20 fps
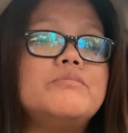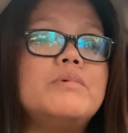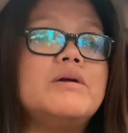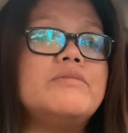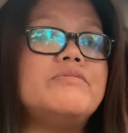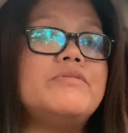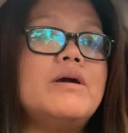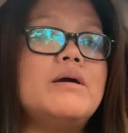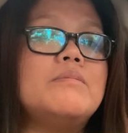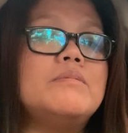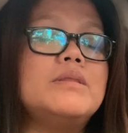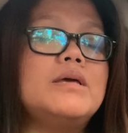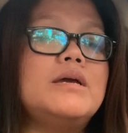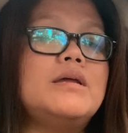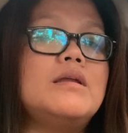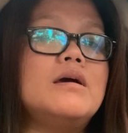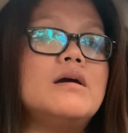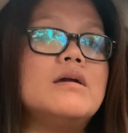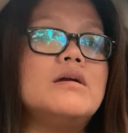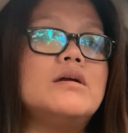My family
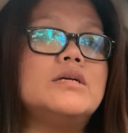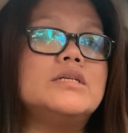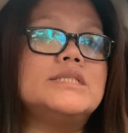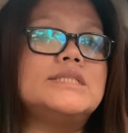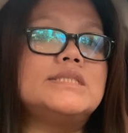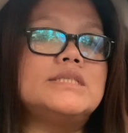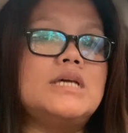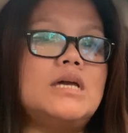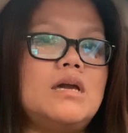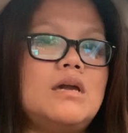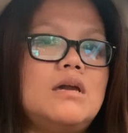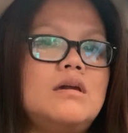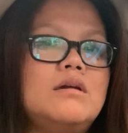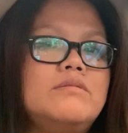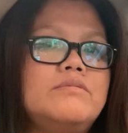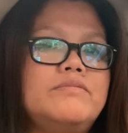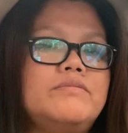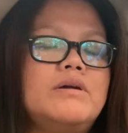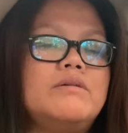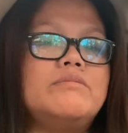and I are
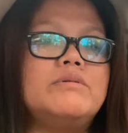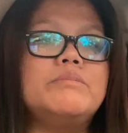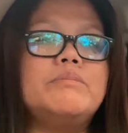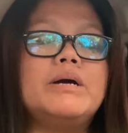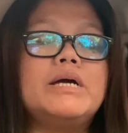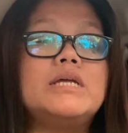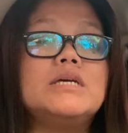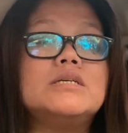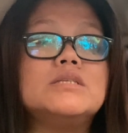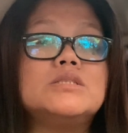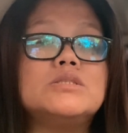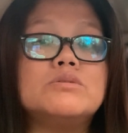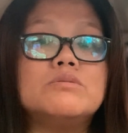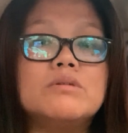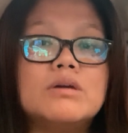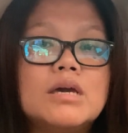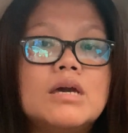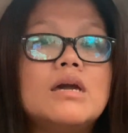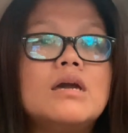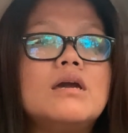safe. Everybody is
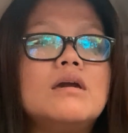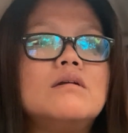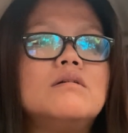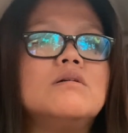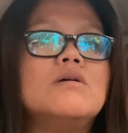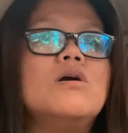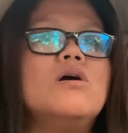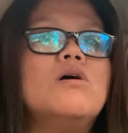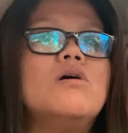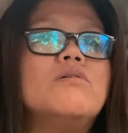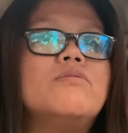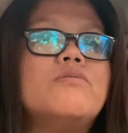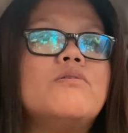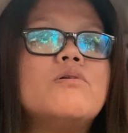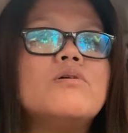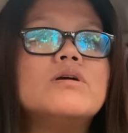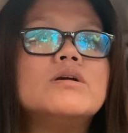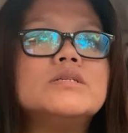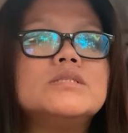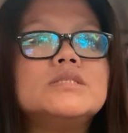okay.
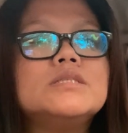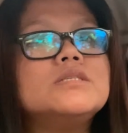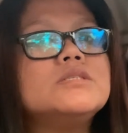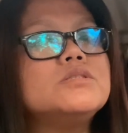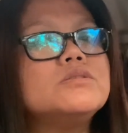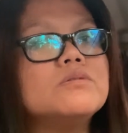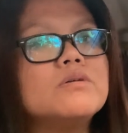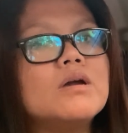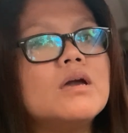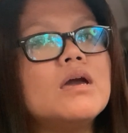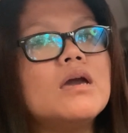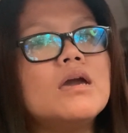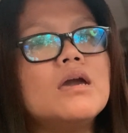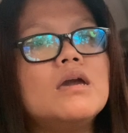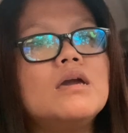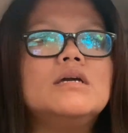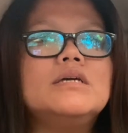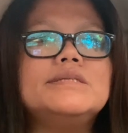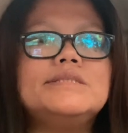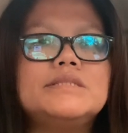Forrest is
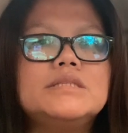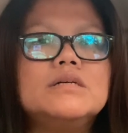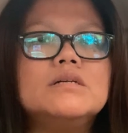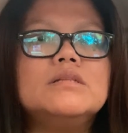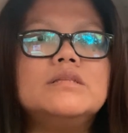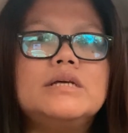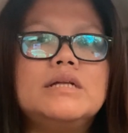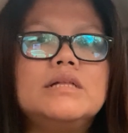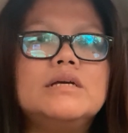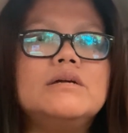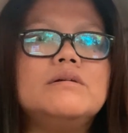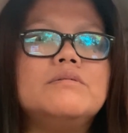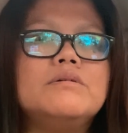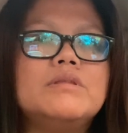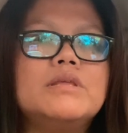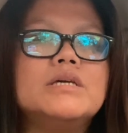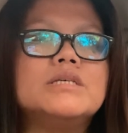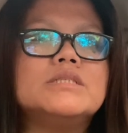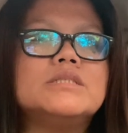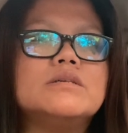okay. He's still dealing
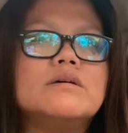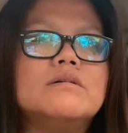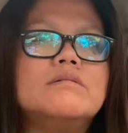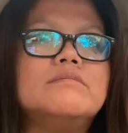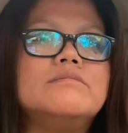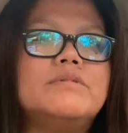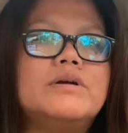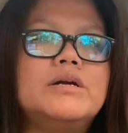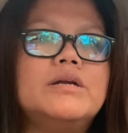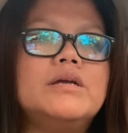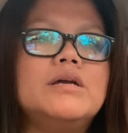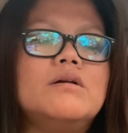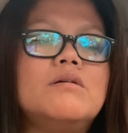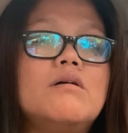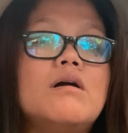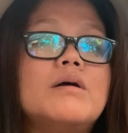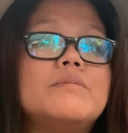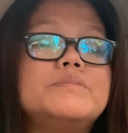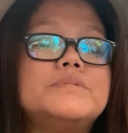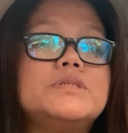with his vertigo
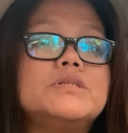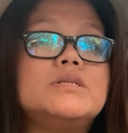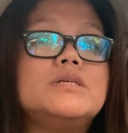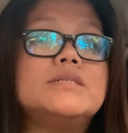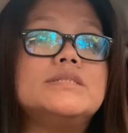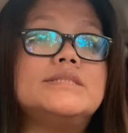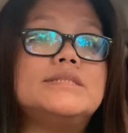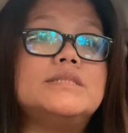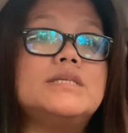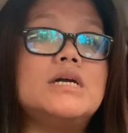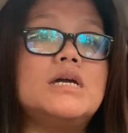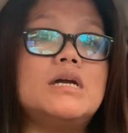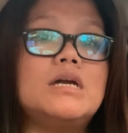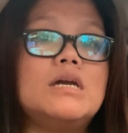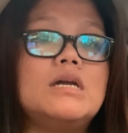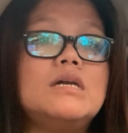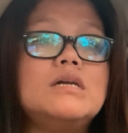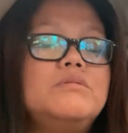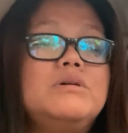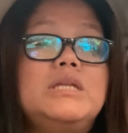up to this
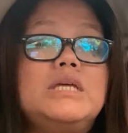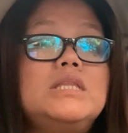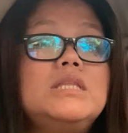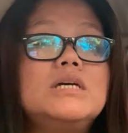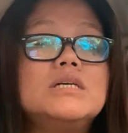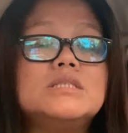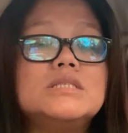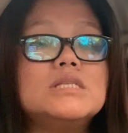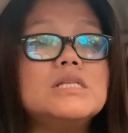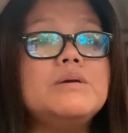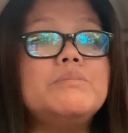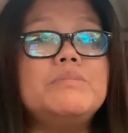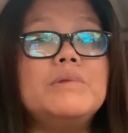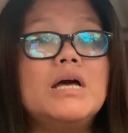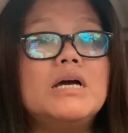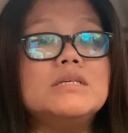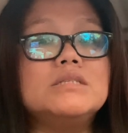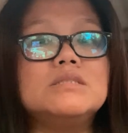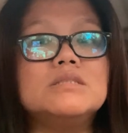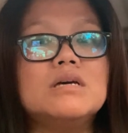day. We did not sleep
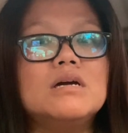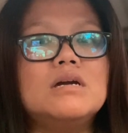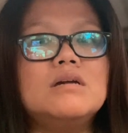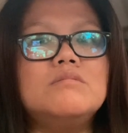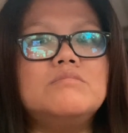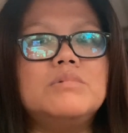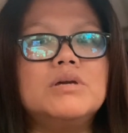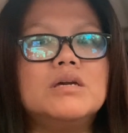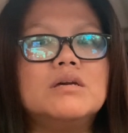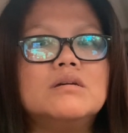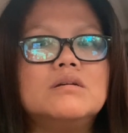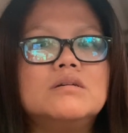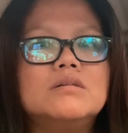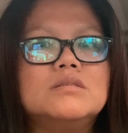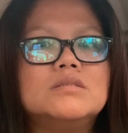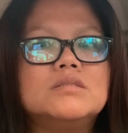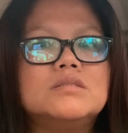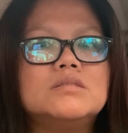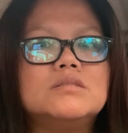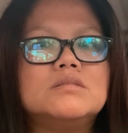last night
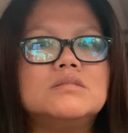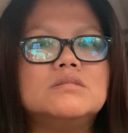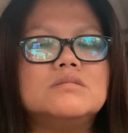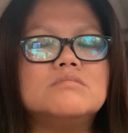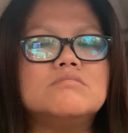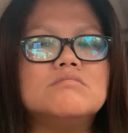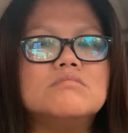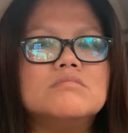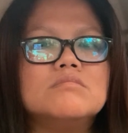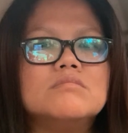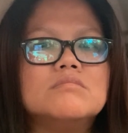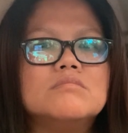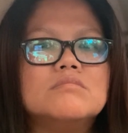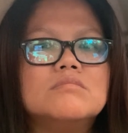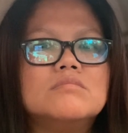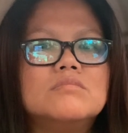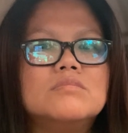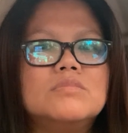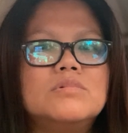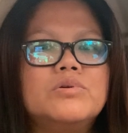because
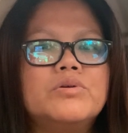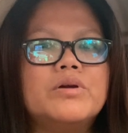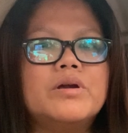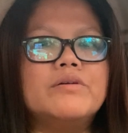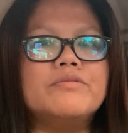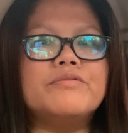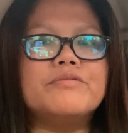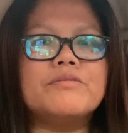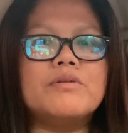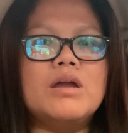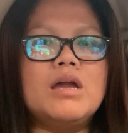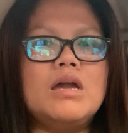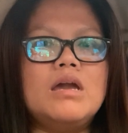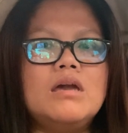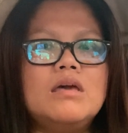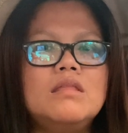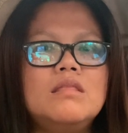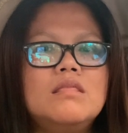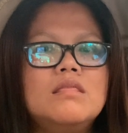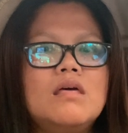we're
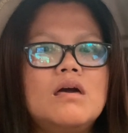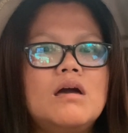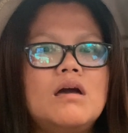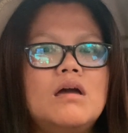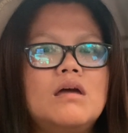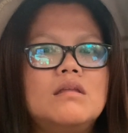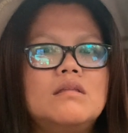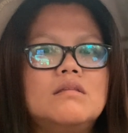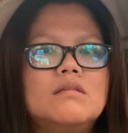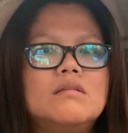afraid that